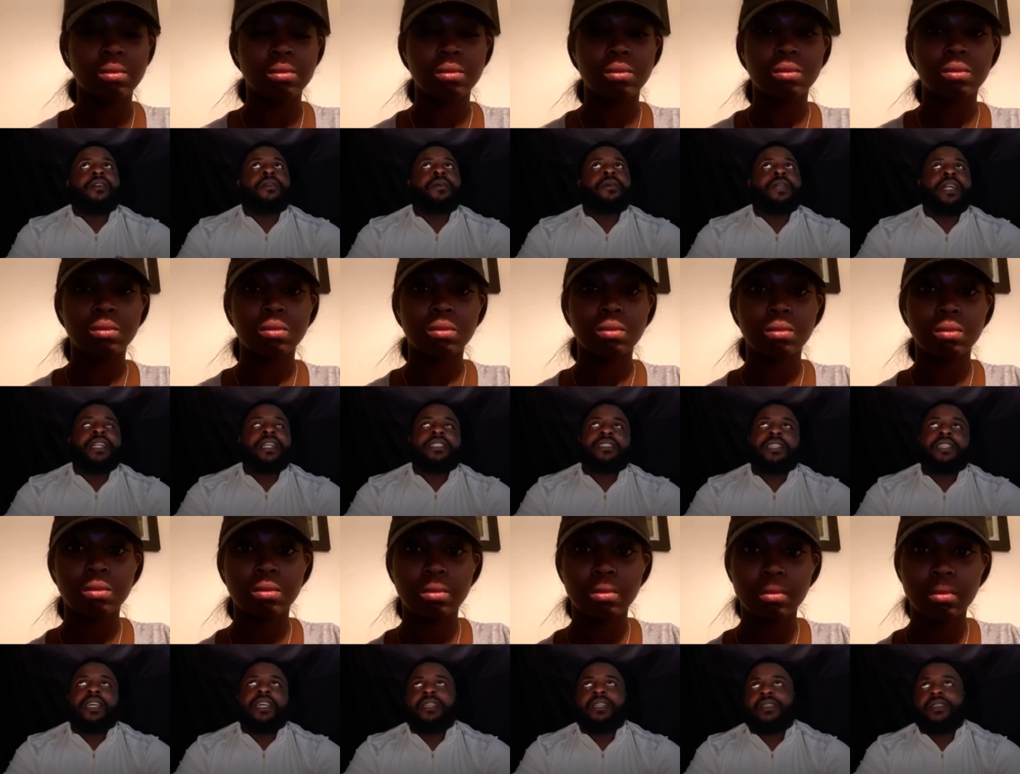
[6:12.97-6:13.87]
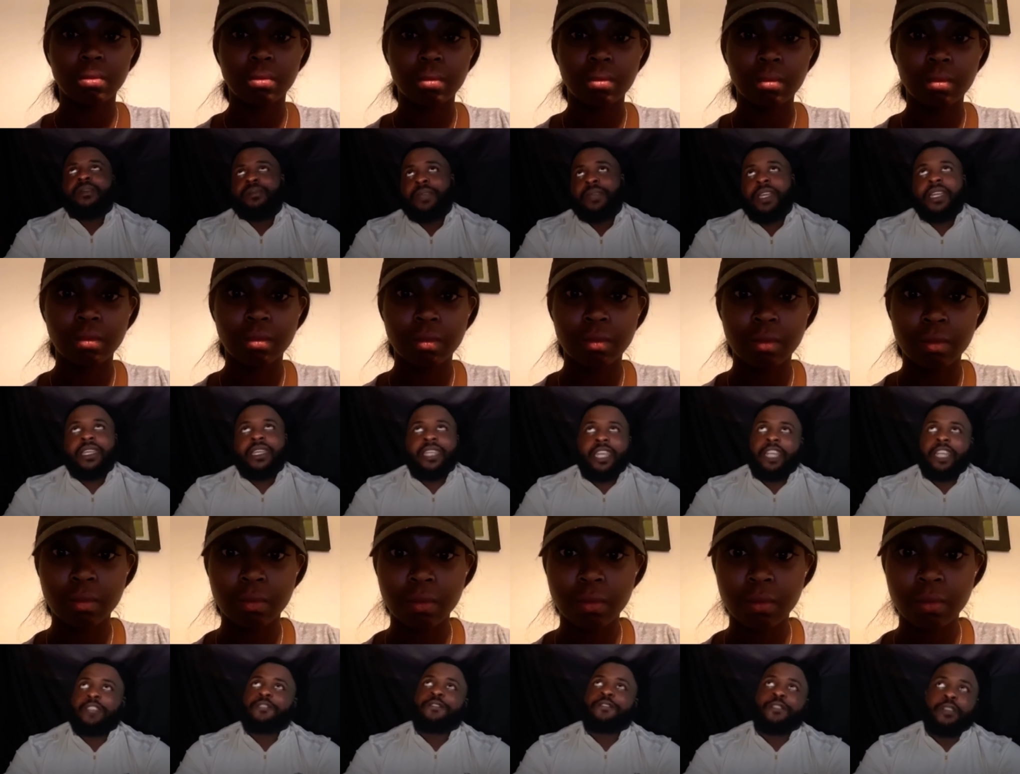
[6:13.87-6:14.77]
Speaker 1: when they say a man
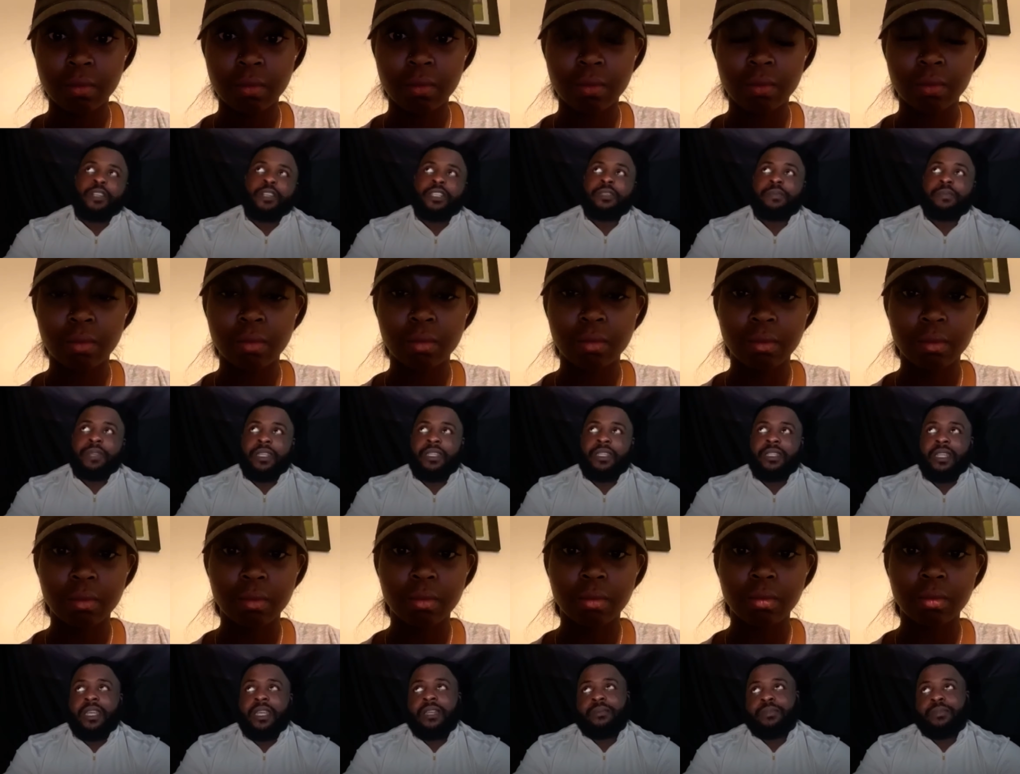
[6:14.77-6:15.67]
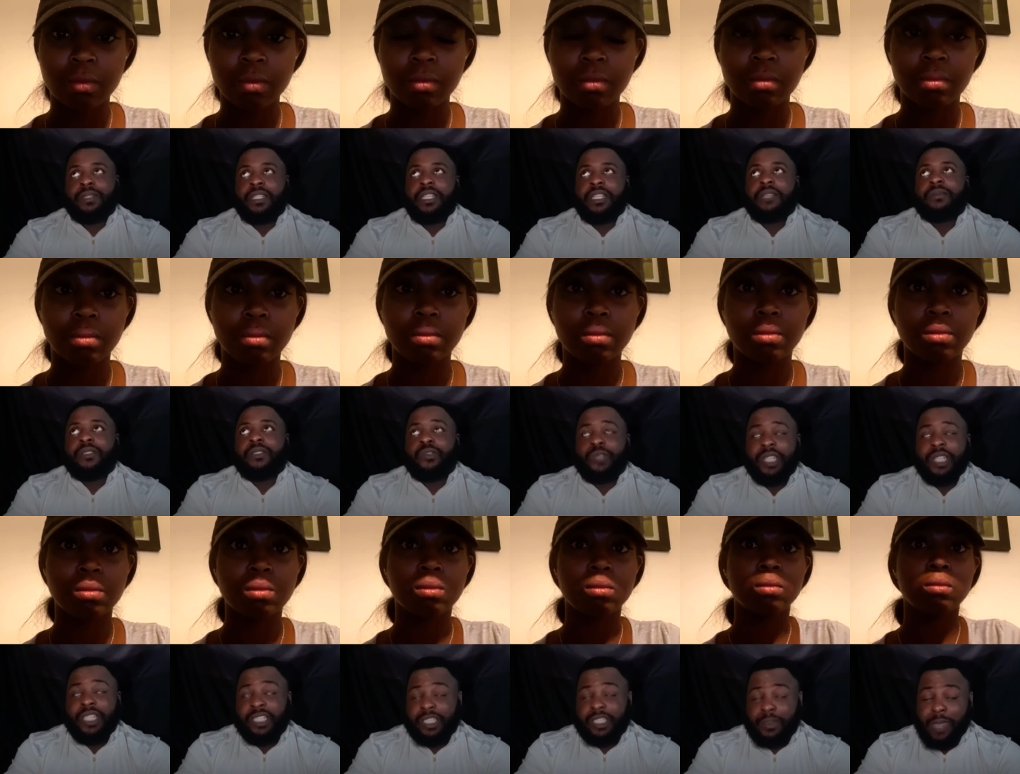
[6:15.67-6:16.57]
can't afford to be in that polygamous
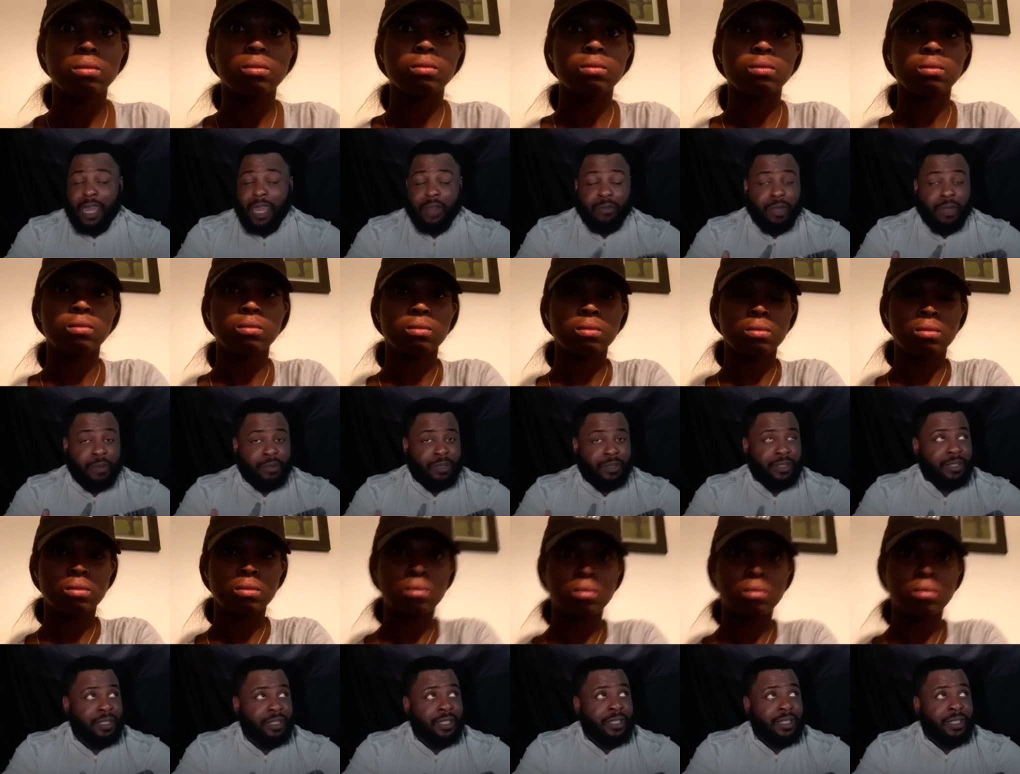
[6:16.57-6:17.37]
relationship, you gotta remember